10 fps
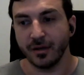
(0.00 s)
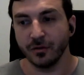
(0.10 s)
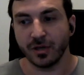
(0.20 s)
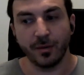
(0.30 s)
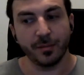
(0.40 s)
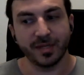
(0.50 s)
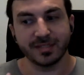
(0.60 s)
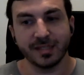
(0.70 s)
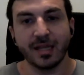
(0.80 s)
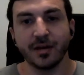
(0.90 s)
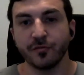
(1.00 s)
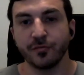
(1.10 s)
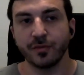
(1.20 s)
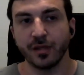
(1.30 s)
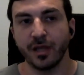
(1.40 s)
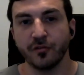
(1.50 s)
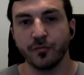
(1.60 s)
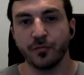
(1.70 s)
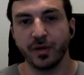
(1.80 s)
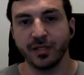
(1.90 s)
a good comment because a lot of a lot
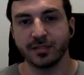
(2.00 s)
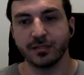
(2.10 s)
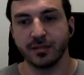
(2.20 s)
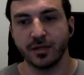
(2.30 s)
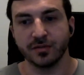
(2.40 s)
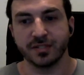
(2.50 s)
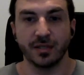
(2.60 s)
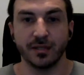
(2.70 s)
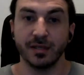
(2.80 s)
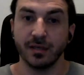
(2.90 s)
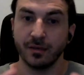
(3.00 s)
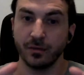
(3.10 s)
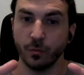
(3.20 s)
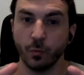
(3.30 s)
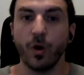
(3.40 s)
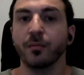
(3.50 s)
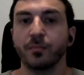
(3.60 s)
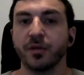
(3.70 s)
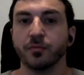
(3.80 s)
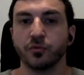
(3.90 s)
of brands that are selling one big